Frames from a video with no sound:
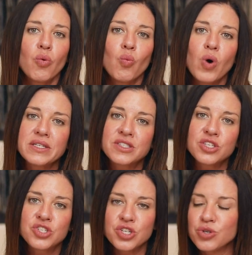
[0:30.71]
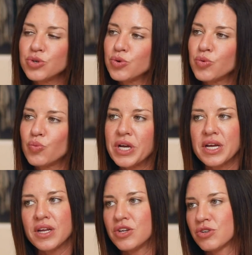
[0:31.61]
what to do
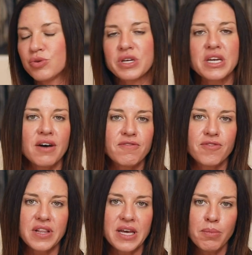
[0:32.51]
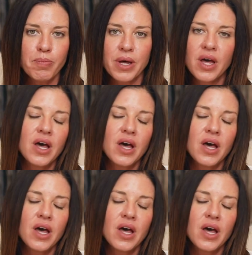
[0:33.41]
when you're doing a flip